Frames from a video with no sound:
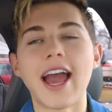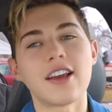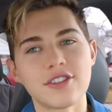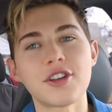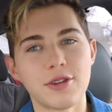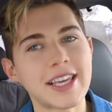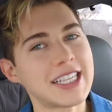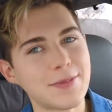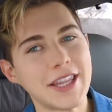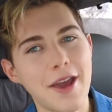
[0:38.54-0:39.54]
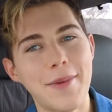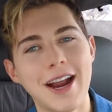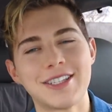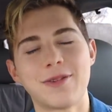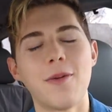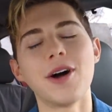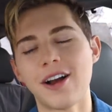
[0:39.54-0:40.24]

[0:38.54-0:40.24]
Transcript: Yeah, so he's been the embarrassing one.